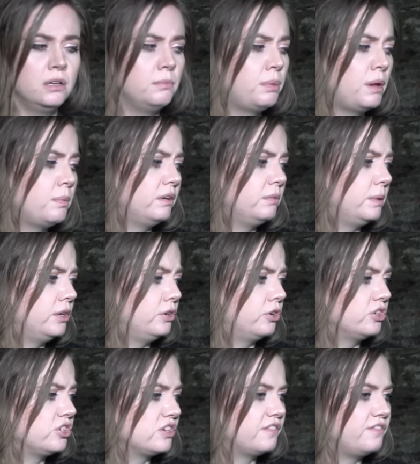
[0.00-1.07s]
People have been
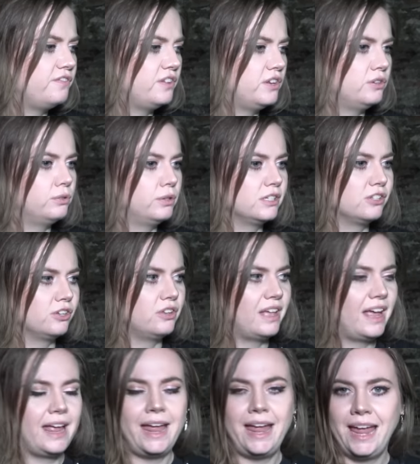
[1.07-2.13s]
known to feel as though their
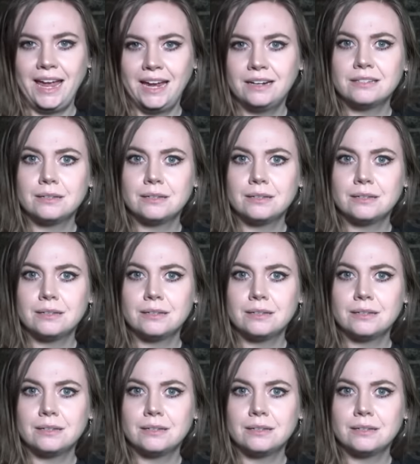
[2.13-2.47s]
hands